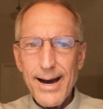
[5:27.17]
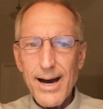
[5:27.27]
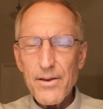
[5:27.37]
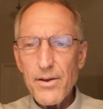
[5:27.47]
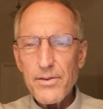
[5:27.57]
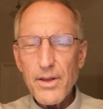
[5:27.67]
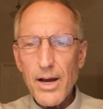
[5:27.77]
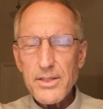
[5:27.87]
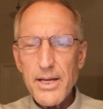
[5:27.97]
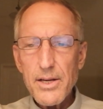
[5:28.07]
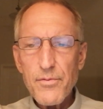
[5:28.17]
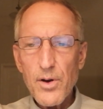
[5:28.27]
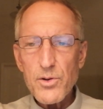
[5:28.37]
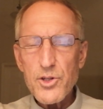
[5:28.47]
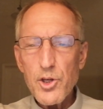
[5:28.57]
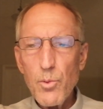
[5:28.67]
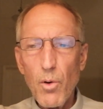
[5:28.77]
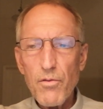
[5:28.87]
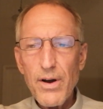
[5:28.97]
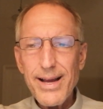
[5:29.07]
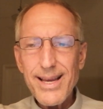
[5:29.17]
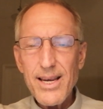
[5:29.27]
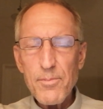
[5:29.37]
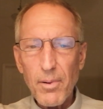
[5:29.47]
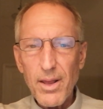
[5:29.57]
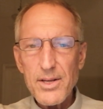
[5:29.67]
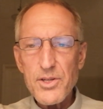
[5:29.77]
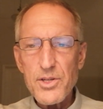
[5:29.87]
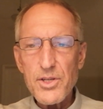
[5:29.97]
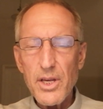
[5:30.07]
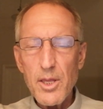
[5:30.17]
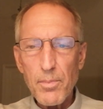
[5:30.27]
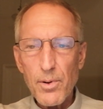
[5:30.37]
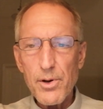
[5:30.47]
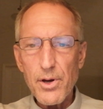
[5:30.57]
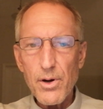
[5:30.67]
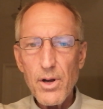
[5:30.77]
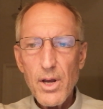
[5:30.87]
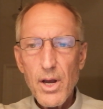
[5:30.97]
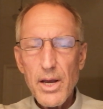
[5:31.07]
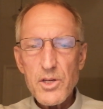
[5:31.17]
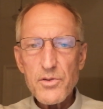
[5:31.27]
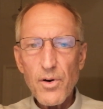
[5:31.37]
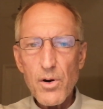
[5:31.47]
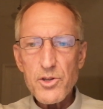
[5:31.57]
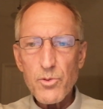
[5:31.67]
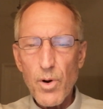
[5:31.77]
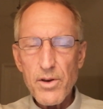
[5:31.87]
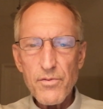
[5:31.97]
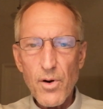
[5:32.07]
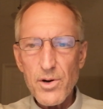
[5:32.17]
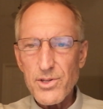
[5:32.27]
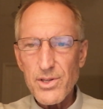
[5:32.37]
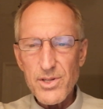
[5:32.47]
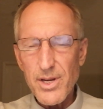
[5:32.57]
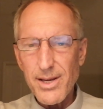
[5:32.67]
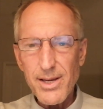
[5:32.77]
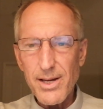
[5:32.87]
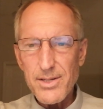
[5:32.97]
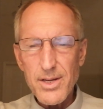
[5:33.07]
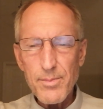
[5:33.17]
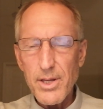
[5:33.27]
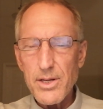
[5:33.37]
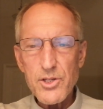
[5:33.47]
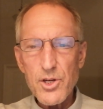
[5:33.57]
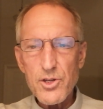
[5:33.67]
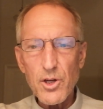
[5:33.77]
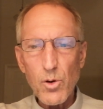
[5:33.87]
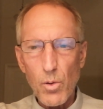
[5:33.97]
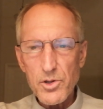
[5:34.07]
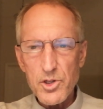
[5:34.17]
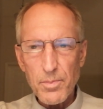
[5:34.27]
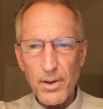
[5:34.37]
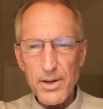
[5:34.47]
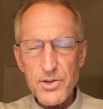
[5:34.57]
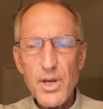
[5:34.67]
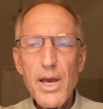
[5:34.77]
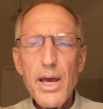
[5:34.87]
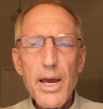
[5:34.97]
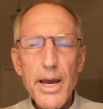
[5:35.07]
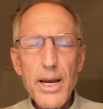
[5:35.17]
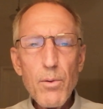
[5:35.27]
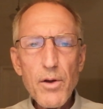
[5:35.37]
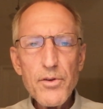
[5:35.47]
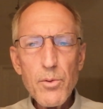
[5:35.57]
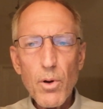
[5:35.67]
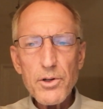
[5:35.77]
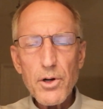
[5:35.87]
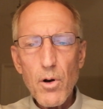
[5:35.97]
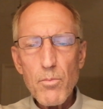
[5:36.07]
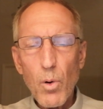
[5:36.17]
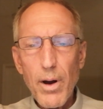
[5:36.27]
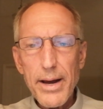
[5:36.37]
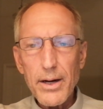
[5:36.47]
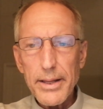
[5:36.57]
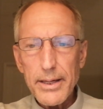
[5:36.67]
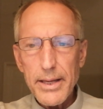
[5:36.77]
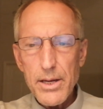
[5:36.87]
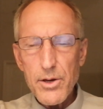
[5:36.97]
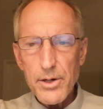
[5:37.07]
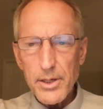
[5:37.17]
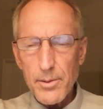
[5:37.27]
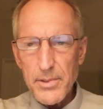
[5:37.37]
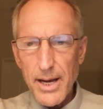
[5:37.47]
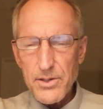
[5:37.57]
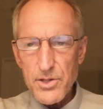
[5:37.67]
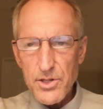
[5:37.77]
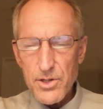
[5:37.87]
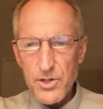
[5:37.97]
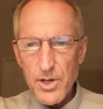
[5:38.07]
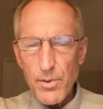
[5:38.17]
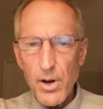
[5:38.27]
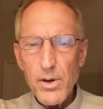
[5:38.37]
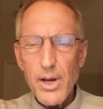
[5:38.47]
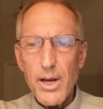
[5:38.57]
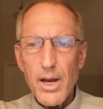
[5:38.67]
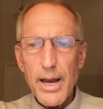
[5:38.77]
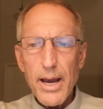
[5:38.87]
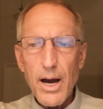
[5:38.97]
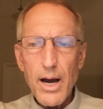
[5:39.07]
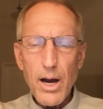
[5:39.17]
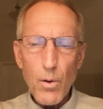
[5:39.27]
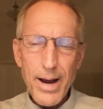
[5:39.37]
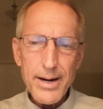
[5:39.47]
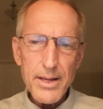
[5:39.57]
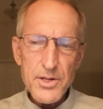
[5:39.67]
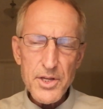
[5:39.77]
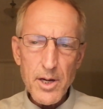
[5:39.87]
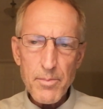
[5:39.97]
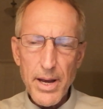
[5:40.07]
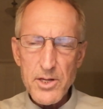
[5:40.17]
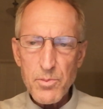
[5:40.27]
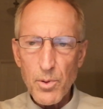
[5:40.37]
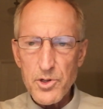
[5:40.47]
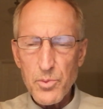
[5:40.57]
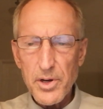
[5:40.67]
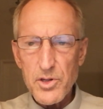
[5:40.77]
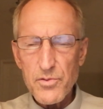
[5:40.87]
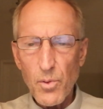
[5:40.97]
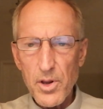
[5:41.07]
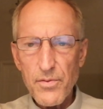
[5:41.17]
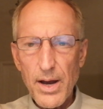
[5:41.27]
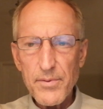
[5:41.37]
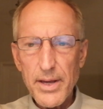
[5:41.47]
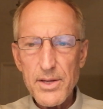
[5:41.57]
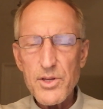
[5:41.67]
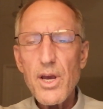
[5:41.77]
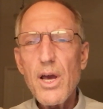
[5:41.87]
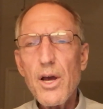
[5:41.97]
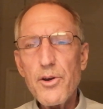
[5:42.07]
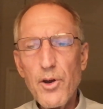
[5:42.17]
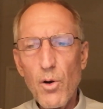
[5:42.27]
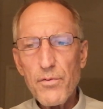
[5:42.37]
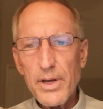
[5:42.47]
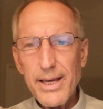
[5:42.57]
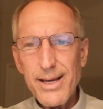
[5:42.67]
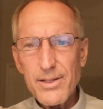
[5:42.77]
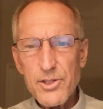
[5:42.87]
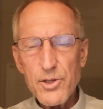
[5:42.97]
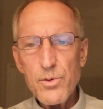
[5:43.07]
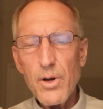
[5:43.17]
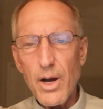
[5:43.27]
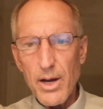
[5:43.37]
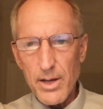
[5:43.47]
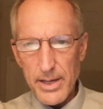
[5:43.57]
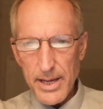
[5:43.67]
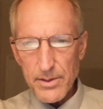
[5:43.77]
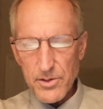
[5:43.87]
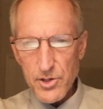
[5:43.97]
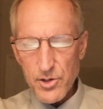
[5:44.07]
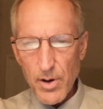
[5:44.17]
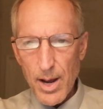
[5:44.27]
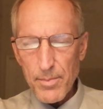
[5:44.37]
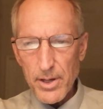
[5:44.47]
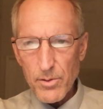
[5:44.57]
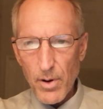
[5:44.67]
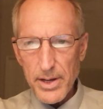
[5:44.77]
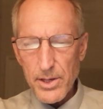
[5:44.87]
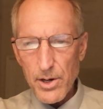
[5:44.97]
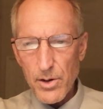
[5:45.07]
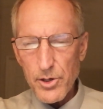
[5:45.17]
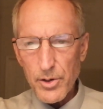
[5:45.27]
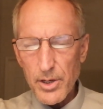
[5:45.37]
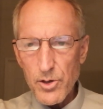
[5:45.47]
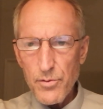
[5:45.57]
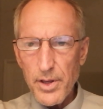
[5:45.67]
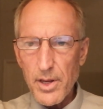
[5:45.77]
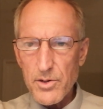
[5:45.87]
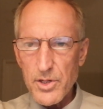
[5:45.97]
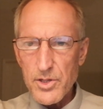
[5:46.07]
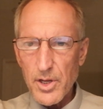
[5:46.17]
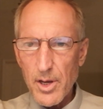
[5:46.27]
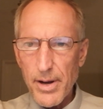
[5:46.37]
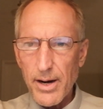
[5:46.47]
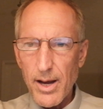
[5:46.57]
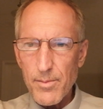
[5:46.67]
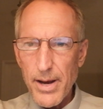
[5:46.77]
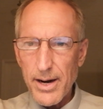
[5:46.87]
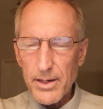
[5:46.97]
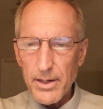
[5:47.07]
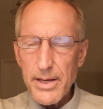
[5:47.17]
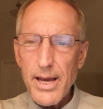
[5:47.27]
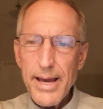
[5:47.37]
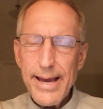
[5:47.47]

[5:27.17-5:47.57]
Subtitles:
I'll tell you, folks, you won't find any place that's any prettier as far as rainforest than St. Kitts. I mean, it's just a gorgeous place. Anyway, if you want to learn more how to legally get your income taxes to zero, or how to get a second passport as quick as 45 days, don't forget to hit the subscribe button right here, and you'll get new videos as they come out automatically.